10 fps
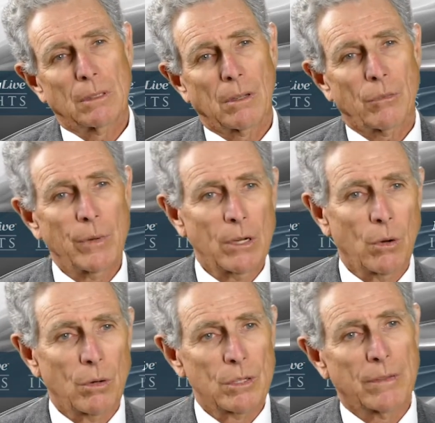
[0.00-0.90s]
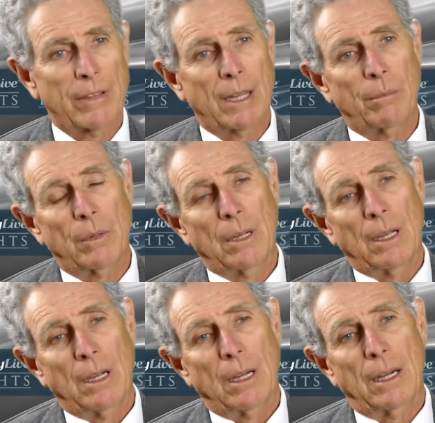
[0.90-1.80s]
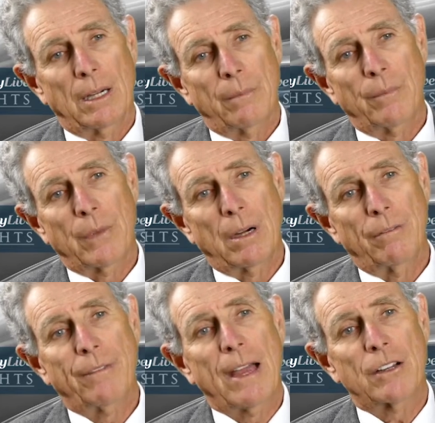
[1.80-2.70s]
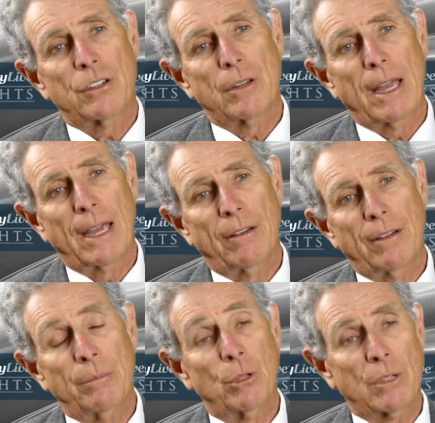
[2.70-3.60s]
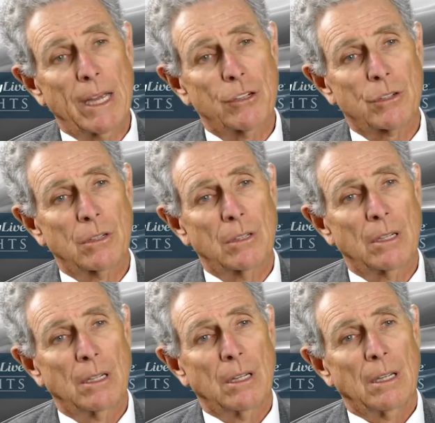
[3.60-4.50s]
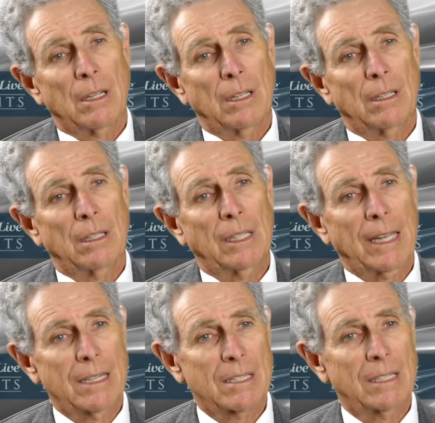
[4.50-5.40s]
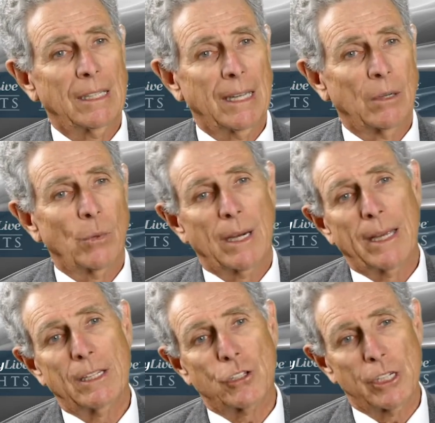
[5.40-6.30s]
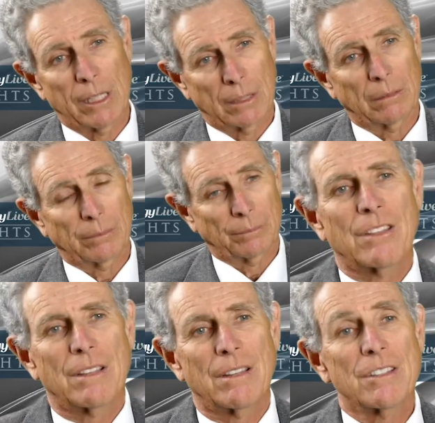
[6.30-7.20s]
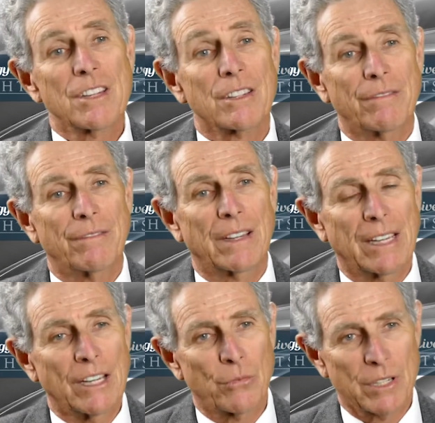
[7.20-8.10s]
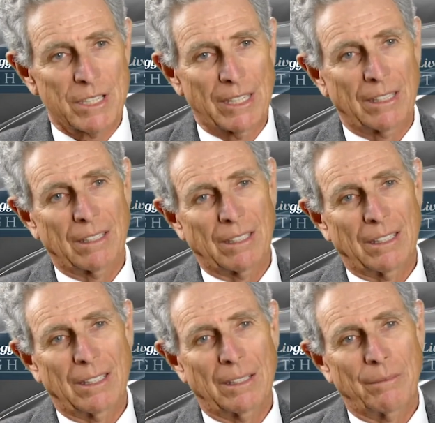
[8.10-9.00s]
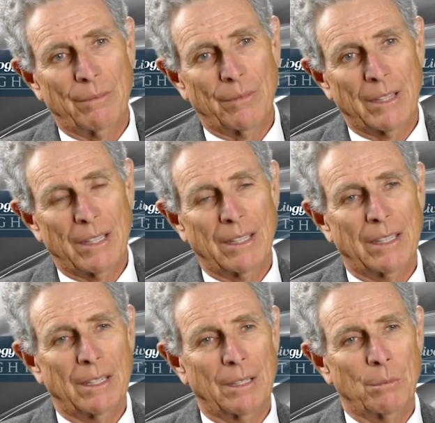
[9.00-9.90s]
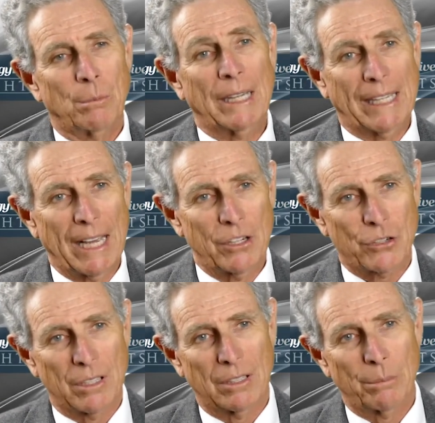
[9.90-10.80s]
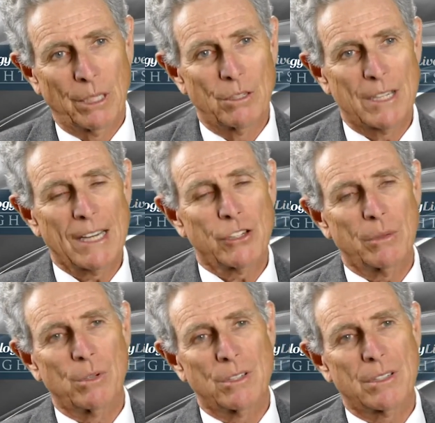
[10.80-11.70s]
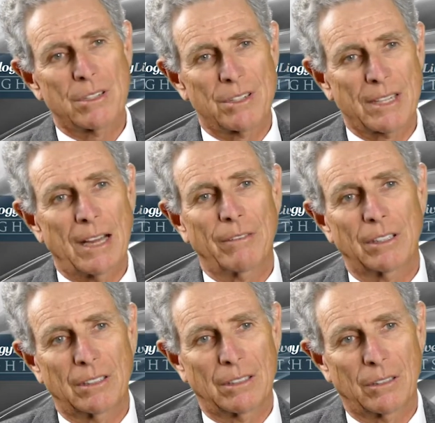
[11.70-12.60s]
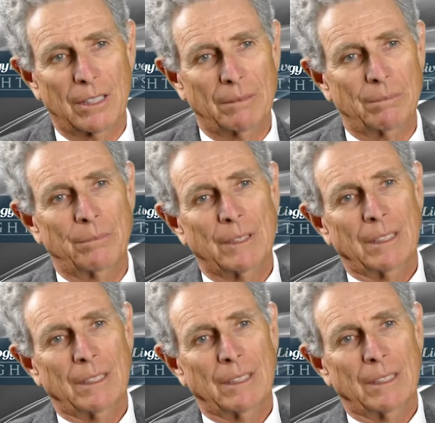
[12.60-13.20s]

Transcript: three quarters of them um, are found to have a mutation in the SCN1A gene. This is an interesting um, uh, medication because actually was discovered um,